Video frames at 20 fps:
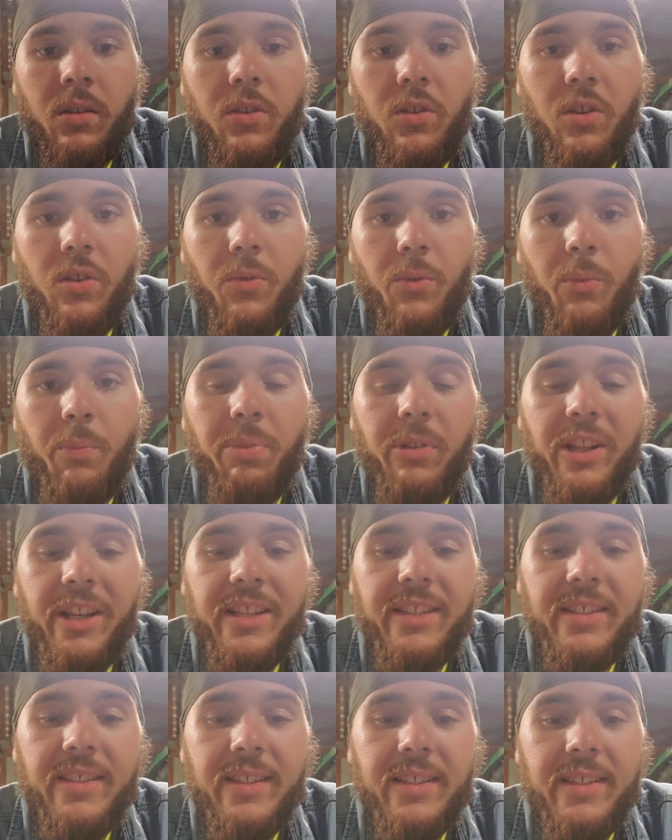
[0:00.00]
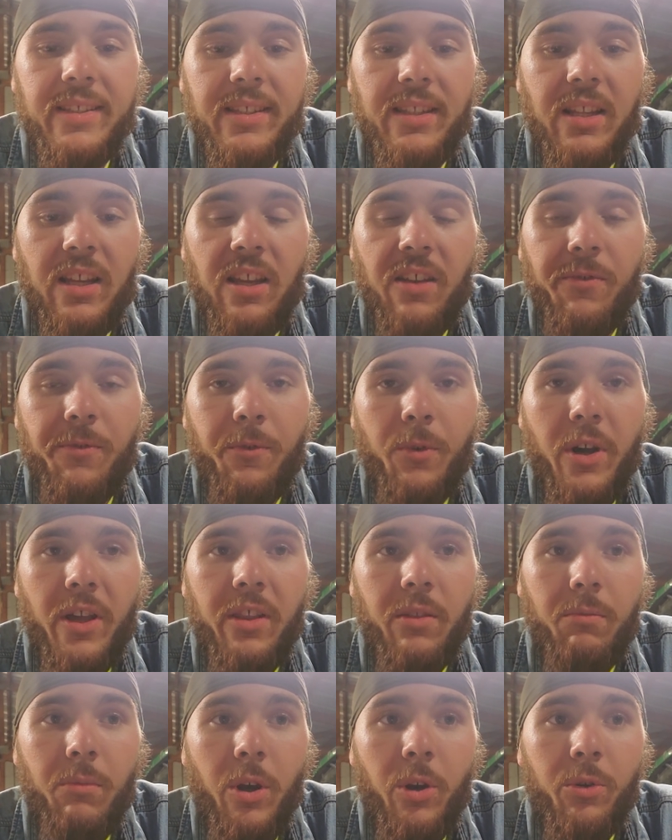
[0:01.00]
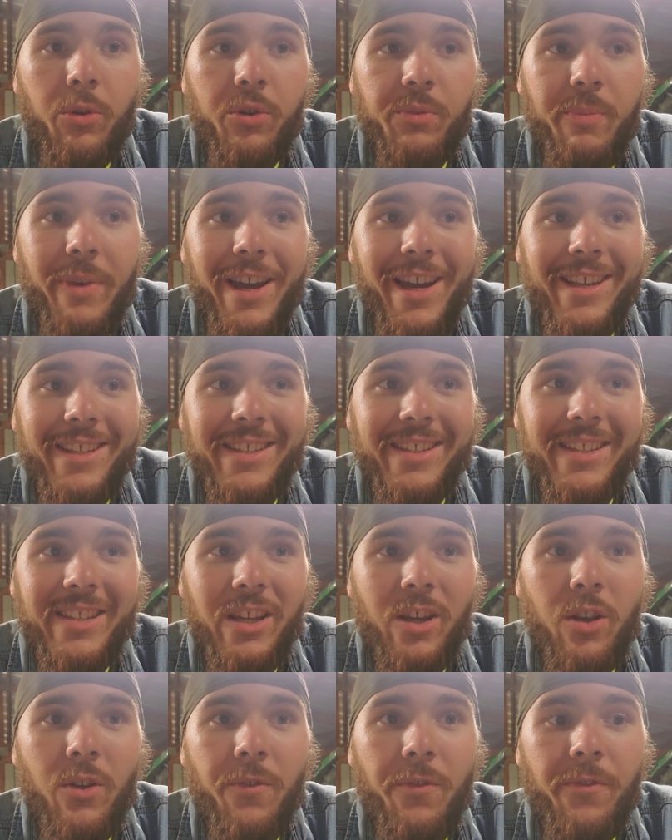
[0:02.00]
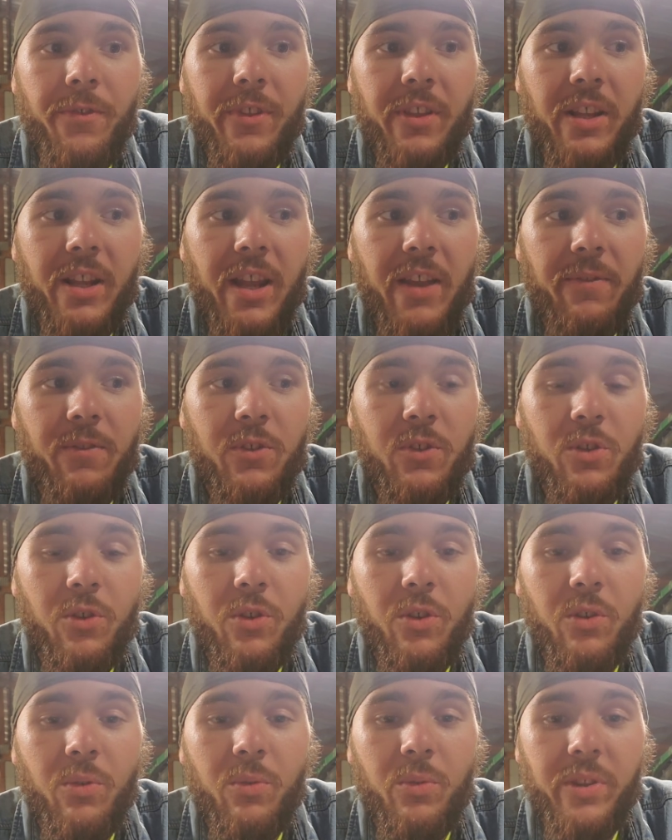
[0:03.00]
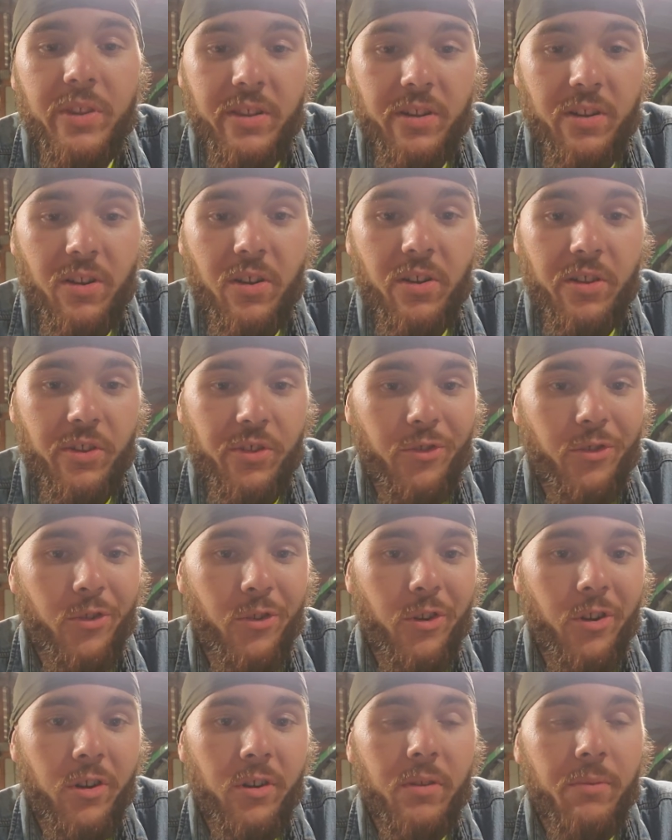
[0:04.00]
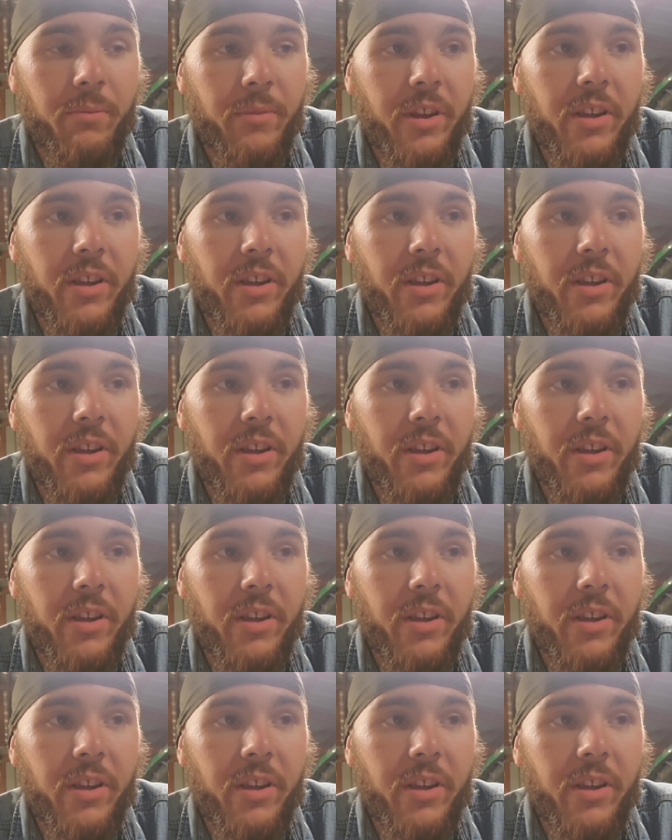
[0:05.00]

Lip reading: replace this stuff while the motor's by itself than have to do it with it on the truck,